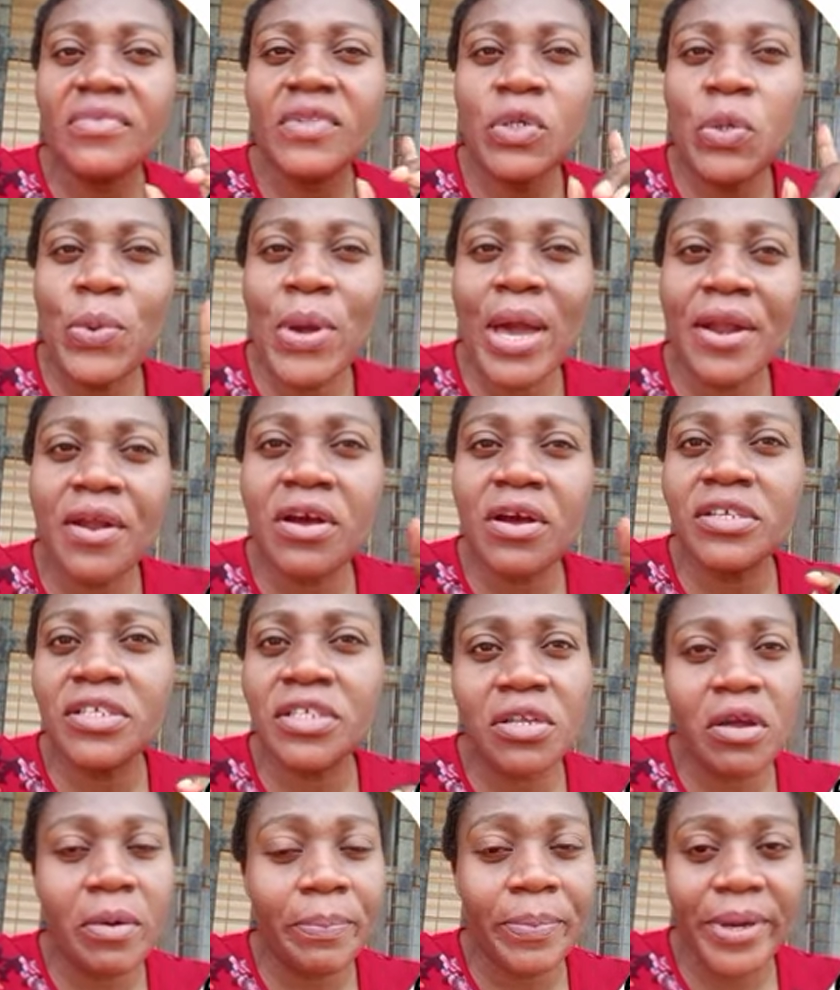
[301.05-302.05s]
We are not
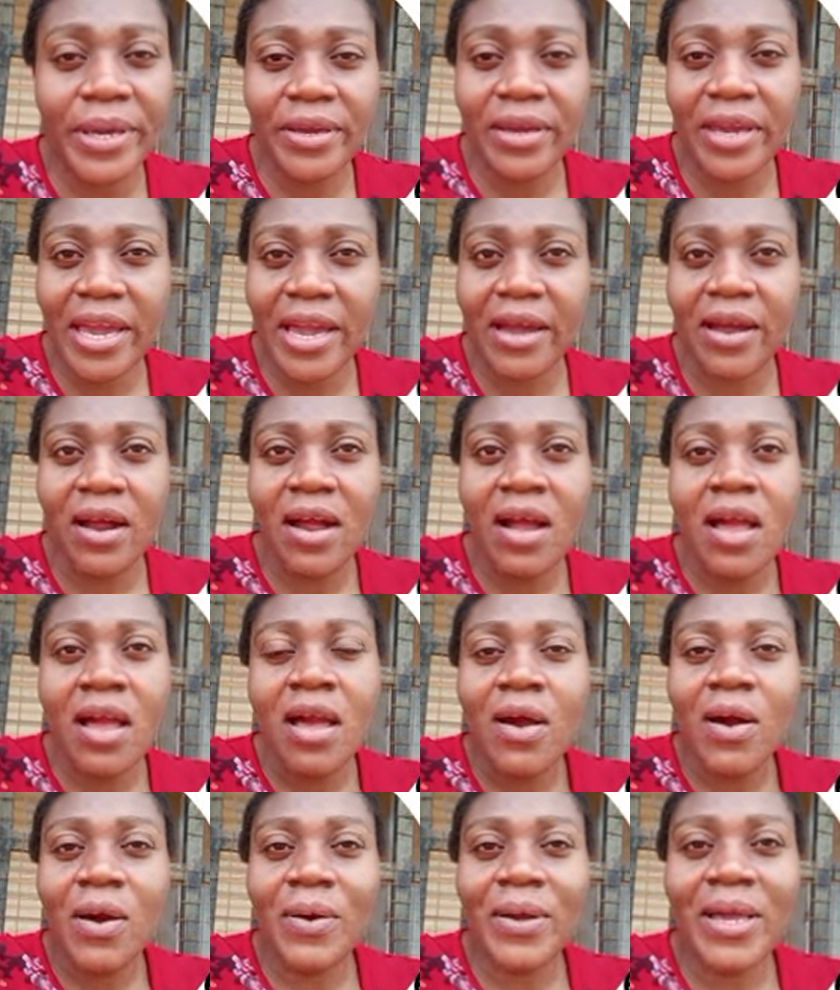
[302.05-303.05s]
stopping here,
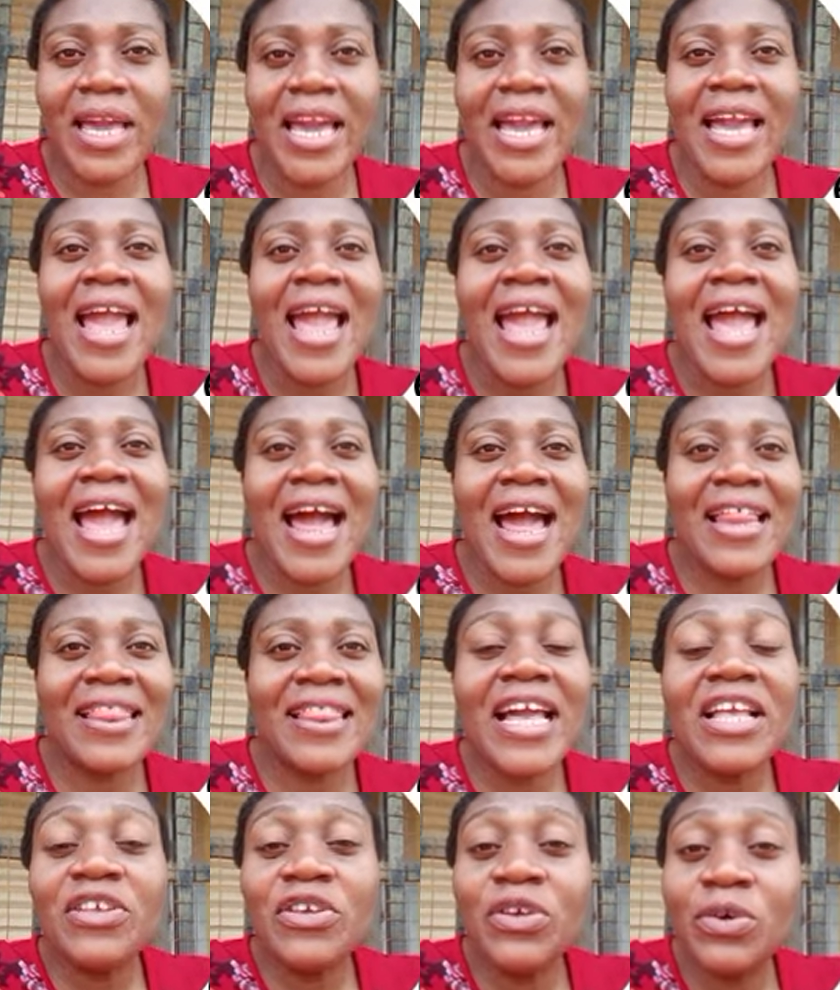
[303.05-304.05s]
okay? And
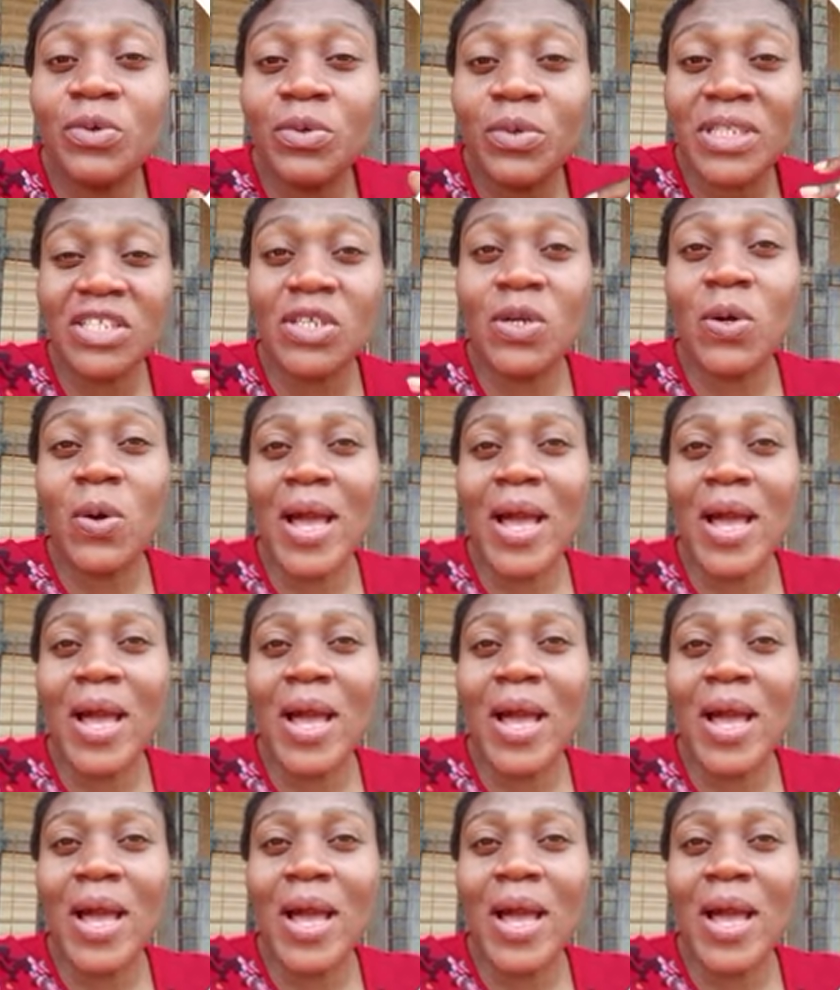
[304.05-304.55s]
then you will know